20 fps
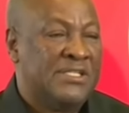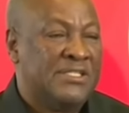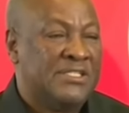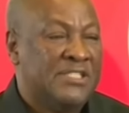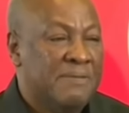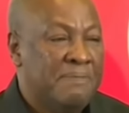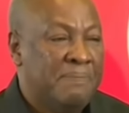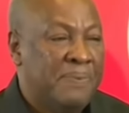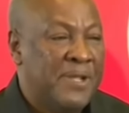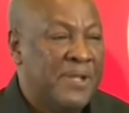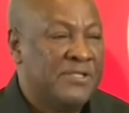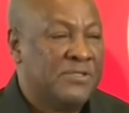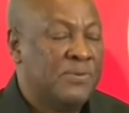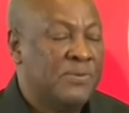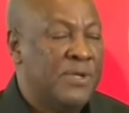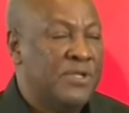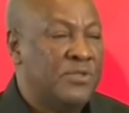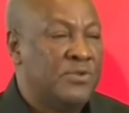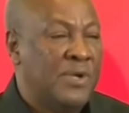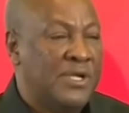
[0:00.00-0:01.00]
The
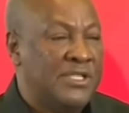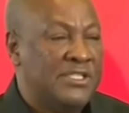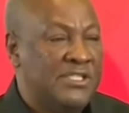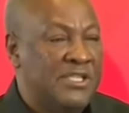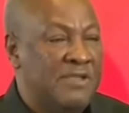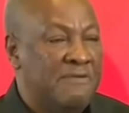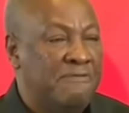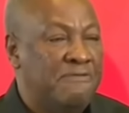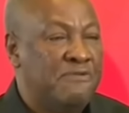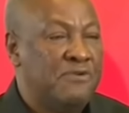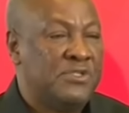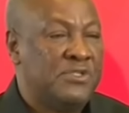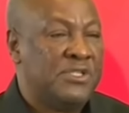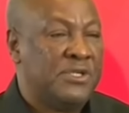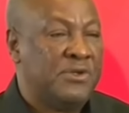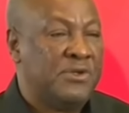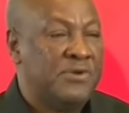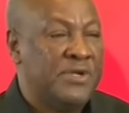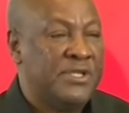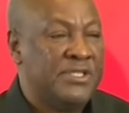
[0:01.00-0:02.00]
simplest way to achieve food
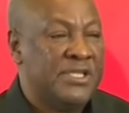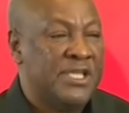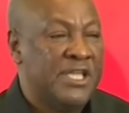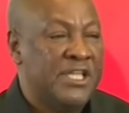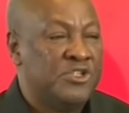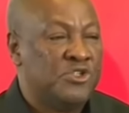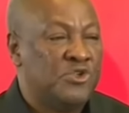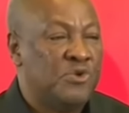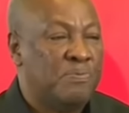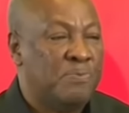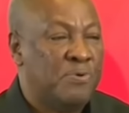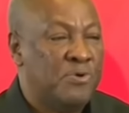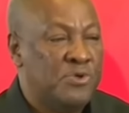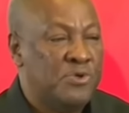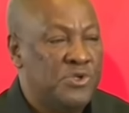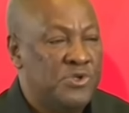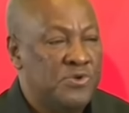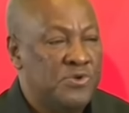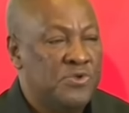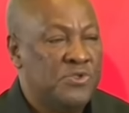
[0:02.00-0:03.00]
security is to
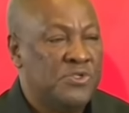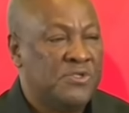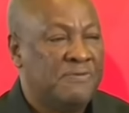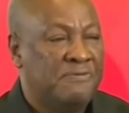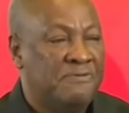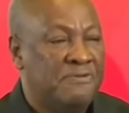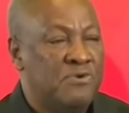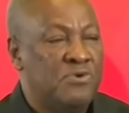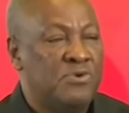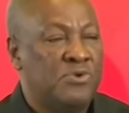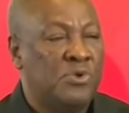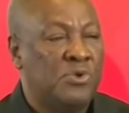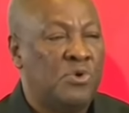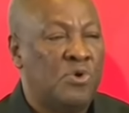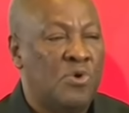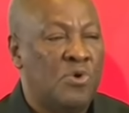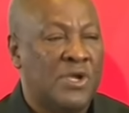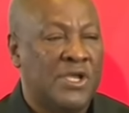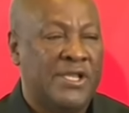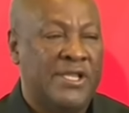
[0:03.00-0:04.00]
produce food
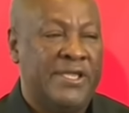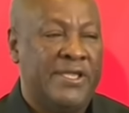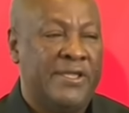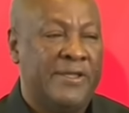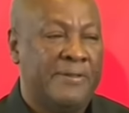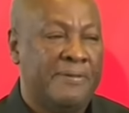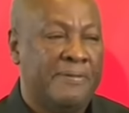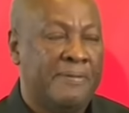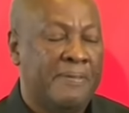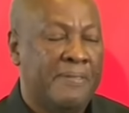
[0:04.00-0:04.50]
locally.